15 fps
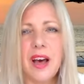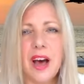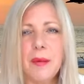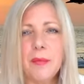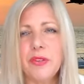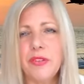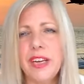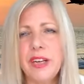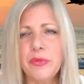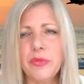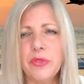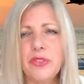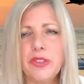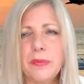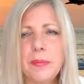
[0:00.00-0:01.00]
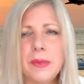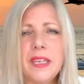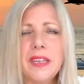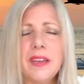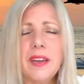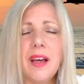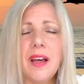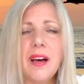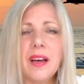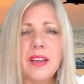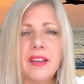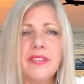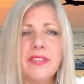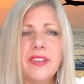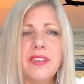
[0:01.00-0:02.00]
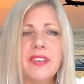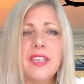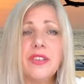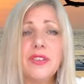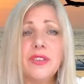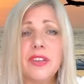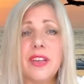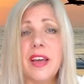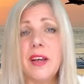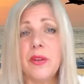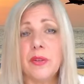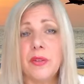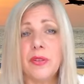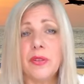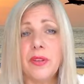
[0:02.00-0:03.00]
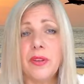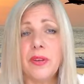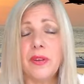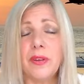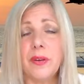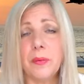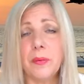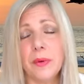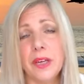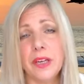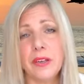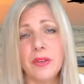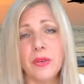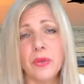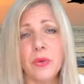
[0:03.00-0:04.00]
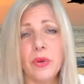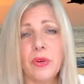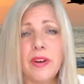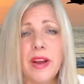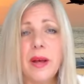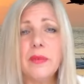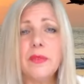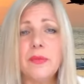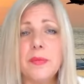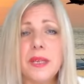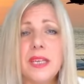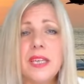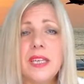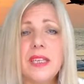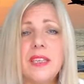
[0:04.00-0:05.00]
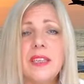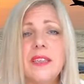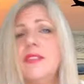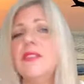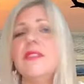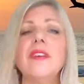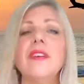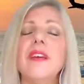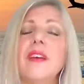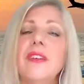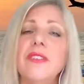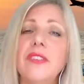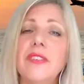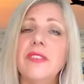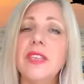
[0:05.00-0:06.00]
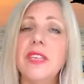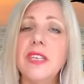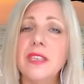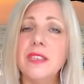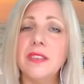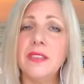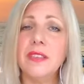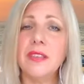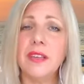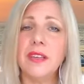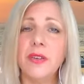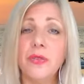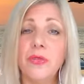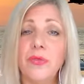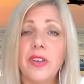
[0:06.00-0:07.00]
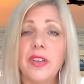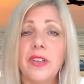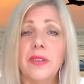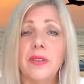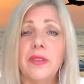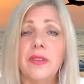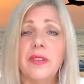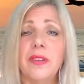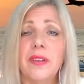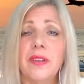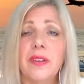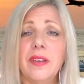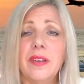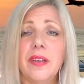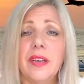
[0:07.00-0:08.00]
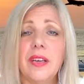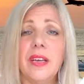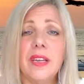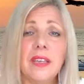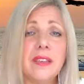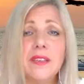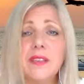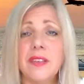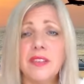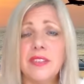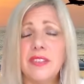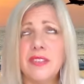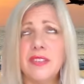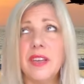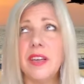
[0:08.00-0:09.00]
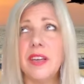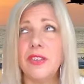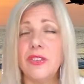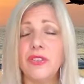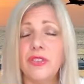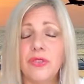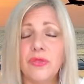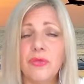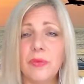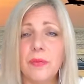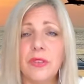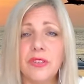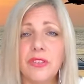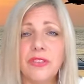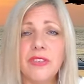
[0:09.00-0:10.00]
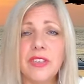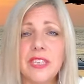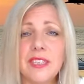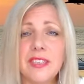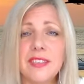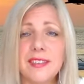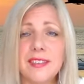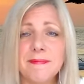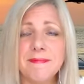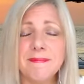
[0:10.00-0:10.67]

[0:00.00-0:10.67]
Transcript: I'm grateful to be alive and in good health when all around me is disease, filth, and stench from the streets.